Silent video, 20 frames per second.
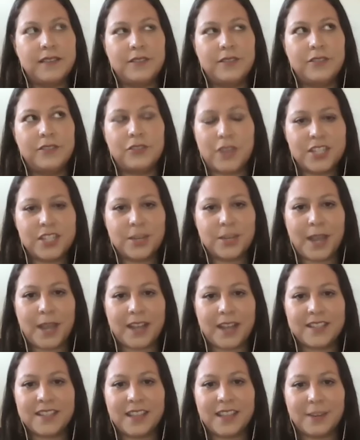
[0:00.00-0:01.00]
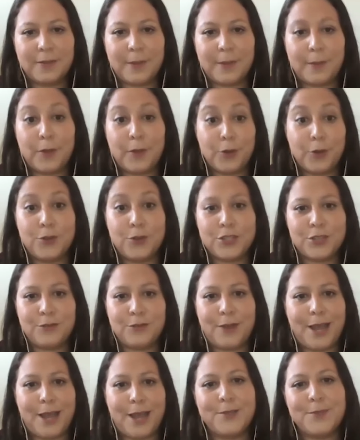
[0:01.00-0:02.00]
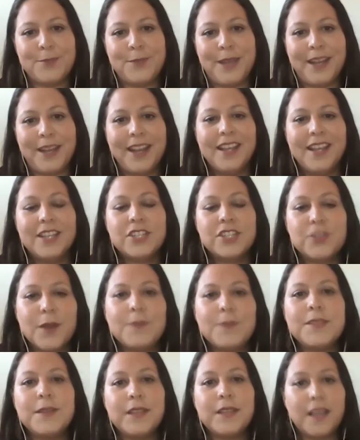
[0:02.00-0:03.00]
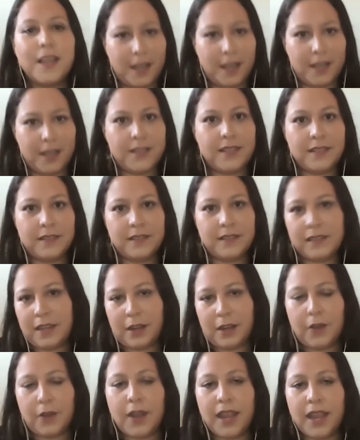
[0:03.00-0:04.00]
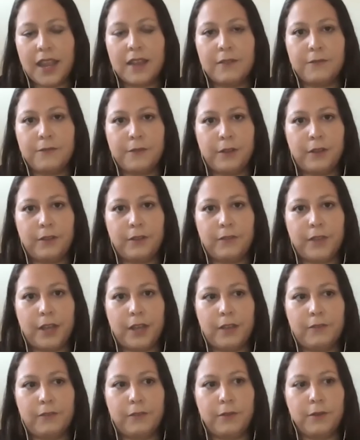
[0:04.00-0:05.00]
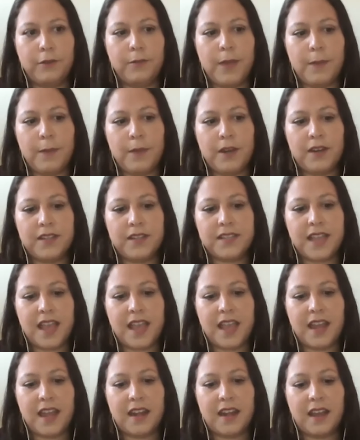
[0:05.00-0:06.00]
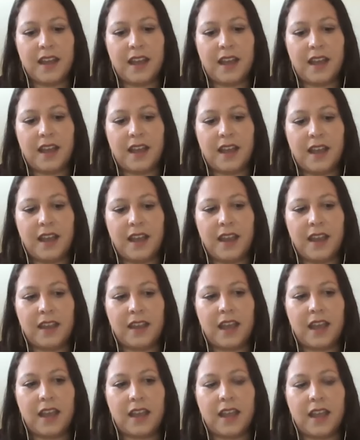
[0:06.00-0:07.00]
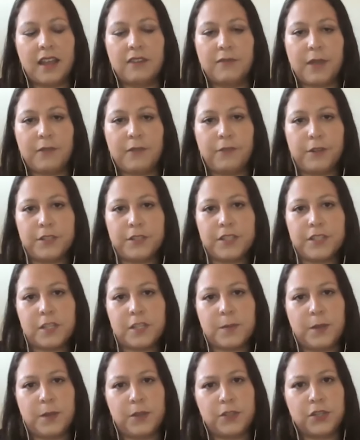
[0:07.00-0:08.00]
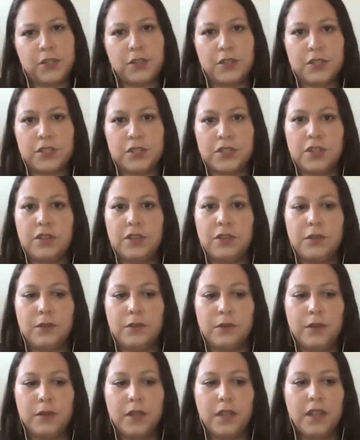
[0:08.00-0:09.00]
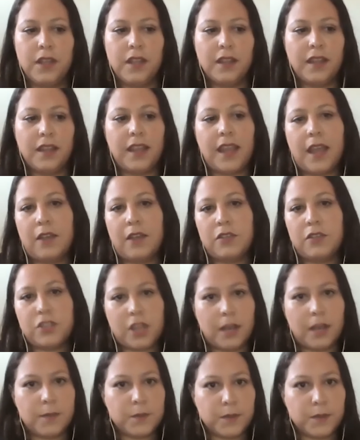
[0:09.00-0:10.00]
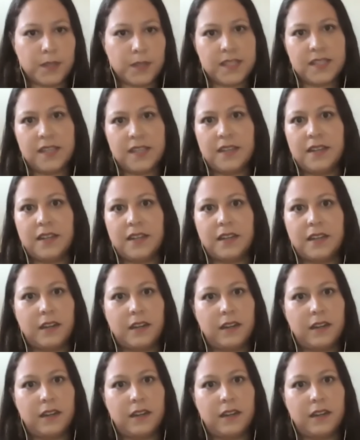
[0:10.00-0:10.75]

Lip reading: trudging back to like remember who she repped, but she repped a handful of crew members, and I got kind of my first exposure to like how jobs were listed and